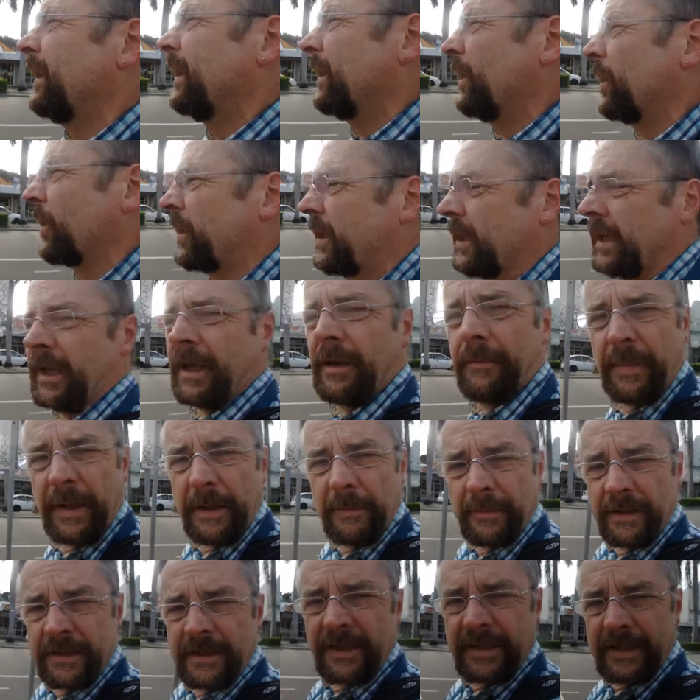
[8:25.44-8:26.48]
looking at
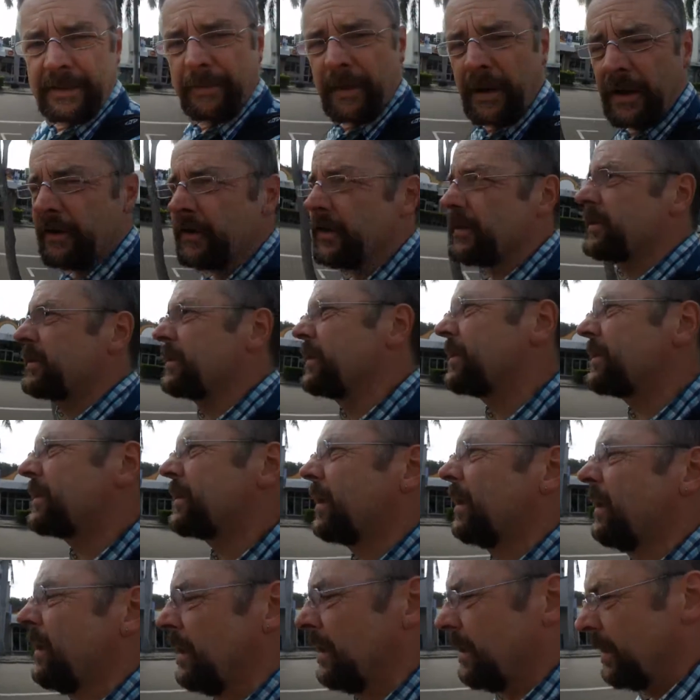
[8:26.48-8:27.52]
people's
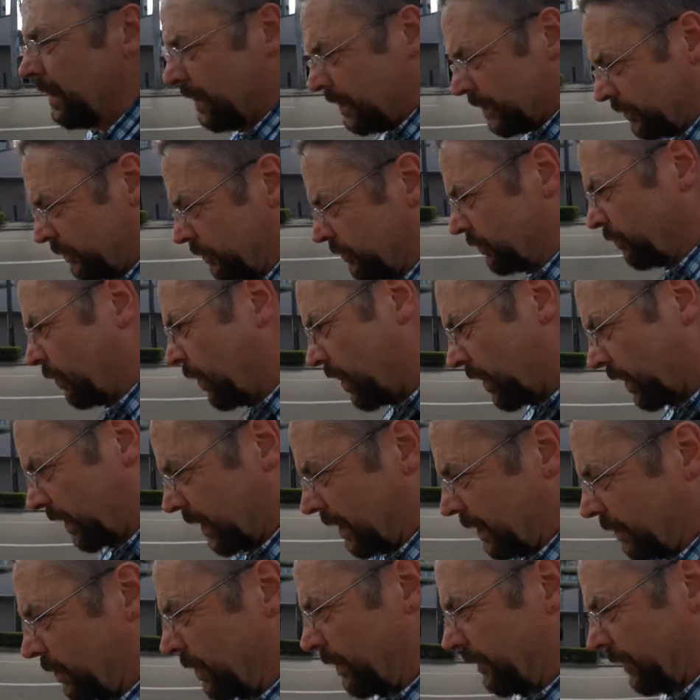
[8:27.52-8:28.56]
experiences. She was
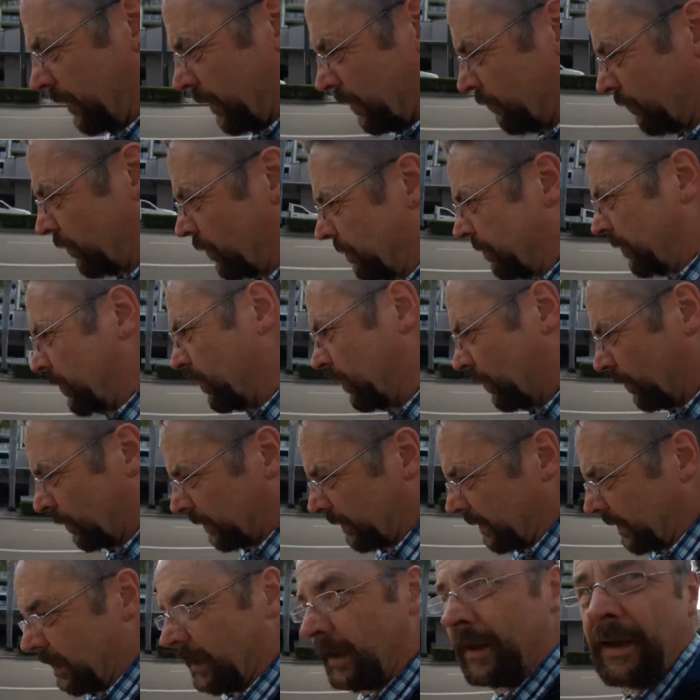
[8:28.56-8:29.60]
working with a group
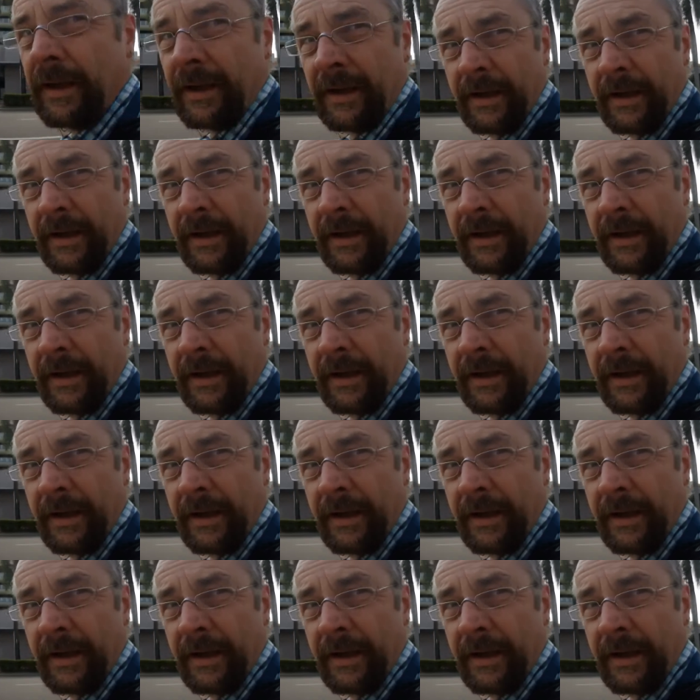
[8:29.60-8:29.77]
called the